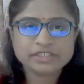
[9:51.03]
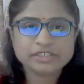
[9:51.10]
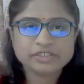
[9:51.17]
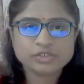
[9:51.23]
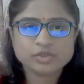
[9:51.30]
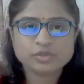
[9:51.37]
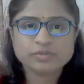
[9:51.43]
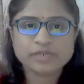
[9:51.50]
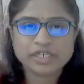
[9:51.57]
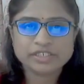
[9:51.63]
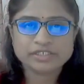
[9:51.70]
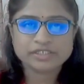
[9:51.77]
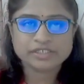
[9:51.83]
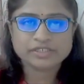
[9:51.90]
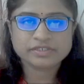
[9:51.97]
two
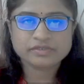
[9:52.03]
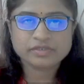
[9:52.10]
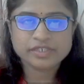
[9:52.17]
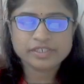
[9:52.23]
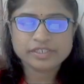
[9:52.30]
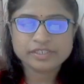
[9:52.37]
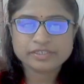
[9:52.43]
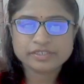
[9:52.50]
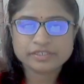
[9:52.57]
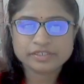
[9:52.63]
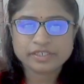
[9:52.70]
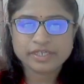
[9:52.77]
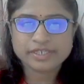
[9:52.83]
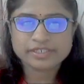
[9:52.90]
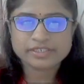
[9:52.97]
branches. It is
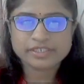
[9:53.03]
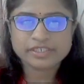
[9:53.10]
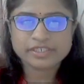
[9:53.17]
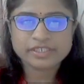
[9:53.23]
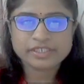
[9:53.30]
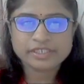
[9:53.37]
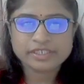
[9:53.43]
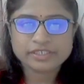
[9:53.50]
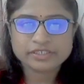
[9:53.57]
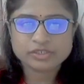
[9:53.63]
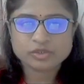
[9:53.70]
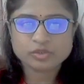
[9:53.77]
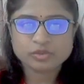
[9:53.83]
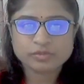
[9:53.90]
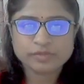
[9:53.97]
extending as
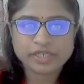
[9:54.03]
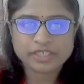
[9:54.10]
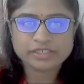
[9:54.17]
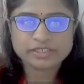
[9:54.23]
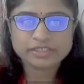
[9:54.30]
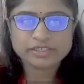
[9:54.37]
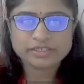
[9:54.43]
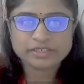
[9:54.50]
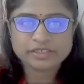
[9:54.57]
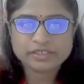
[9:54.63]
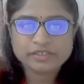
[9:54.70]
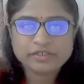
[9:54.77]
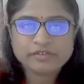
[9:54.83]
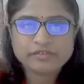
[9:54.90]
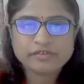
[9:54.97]
two branches
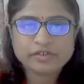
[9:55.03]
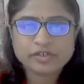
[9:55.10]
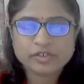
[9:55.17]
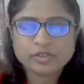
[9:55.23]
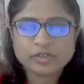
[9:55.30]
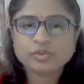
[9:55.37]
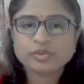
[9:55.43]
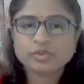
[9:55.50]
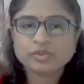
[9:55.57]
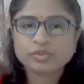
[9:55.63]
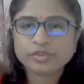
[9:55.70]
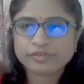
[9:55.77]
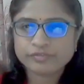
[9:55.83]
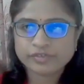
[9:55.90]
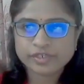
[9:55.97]
to two
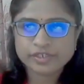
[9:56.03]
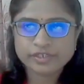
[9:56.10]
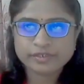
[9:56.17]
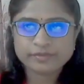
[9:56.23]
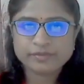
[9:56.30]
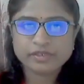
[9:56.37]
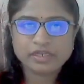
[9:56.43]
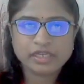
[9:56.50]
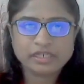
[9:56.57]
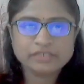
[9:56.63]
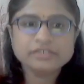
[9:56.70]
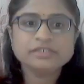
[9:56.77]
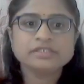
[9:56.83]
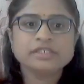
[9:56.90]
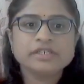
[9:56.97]
different
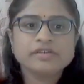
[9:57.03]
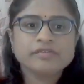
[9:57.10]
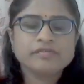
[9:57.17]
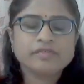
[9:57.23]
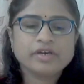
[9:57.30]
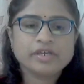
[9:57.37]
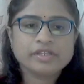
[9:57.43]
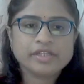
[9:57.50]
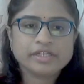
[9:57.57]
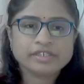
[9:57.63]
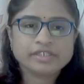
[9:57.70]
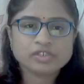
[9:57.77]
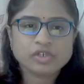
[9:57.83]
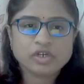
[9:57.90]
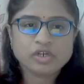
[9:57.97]
lungs.
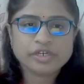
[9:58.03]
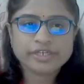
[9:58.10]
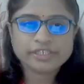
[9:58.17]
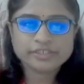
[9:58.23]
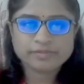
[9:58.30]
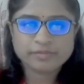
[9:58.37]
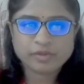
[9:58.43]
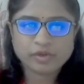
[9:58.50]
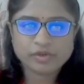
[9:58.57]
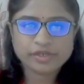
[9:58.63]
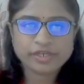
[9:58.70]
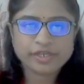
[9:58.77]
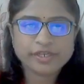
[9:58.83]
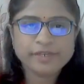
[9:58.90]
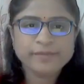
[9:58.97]
that is called as
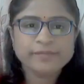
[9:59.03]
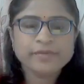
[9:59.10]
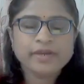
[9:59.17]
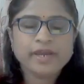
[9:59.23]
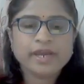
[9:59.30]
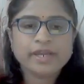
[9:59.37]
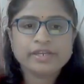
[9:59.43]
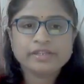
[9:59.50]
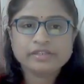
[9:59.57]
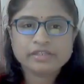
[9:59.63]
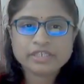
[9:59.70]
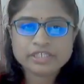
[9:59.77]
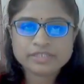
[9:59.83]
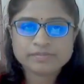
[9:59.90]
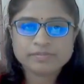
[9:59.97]
bronchi, and
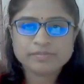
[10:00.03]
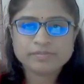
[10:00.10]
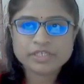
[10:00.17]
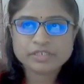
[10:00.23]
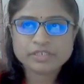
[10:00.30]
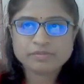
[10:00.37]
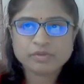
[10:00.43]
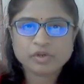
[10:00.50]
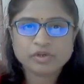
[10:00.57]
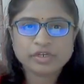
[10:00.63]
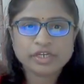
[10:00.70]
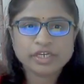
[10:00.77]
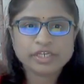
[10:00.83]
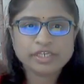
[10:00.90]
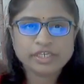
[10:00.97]
this
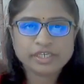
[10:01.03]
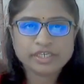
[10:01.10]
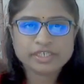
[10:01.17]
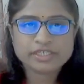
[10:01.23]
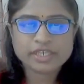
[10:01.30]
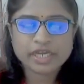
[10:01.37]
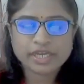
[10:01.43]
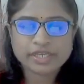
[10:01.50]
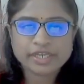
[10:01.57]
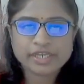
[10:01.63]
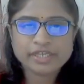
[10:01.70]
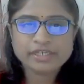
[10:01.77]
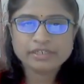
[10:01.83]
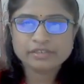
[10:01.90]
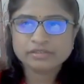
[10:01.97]
bronchi is again